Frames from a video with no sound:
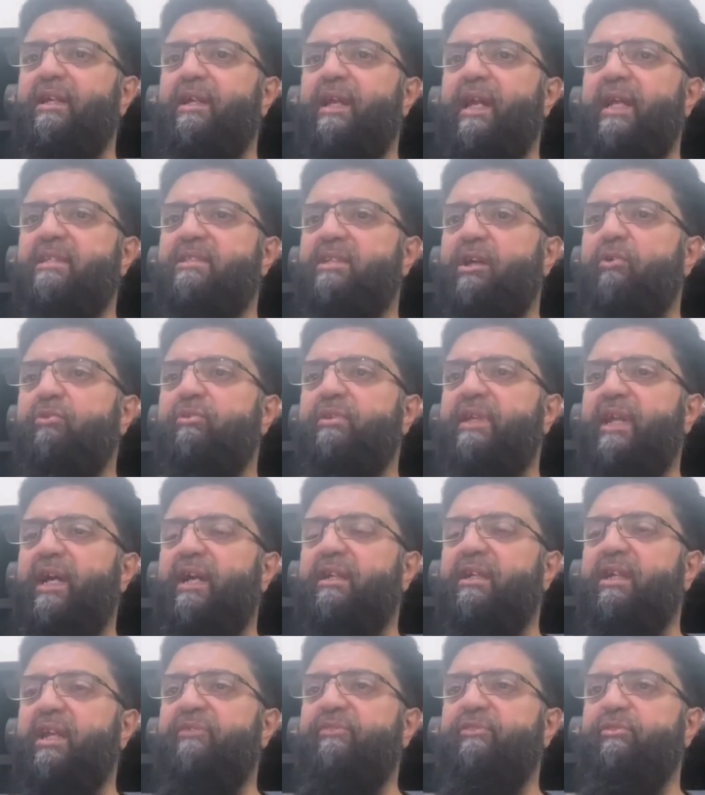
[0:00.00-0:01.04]
it's only a
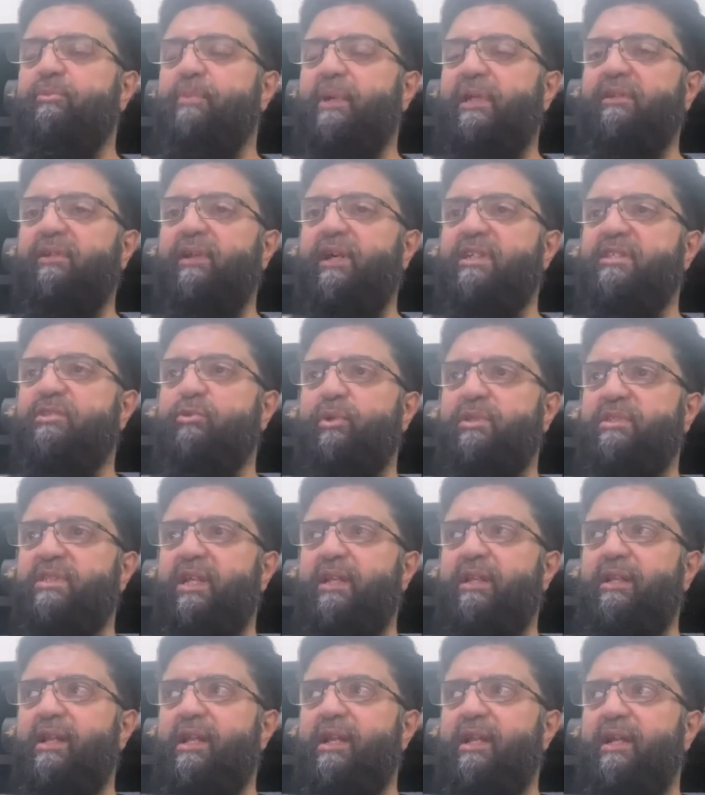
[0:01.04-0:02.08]
gift from Allah Azza wa
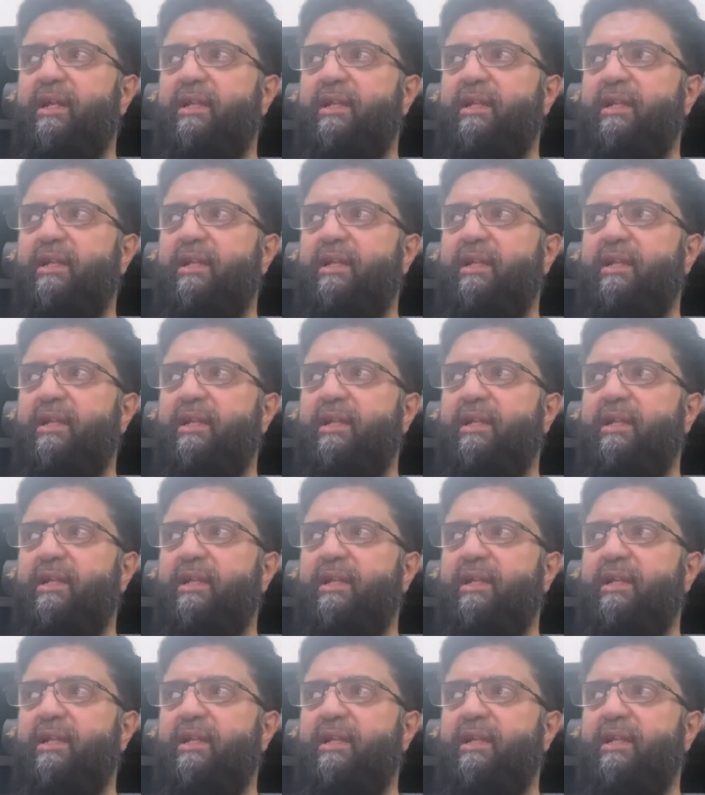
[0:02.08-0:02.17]
Jal,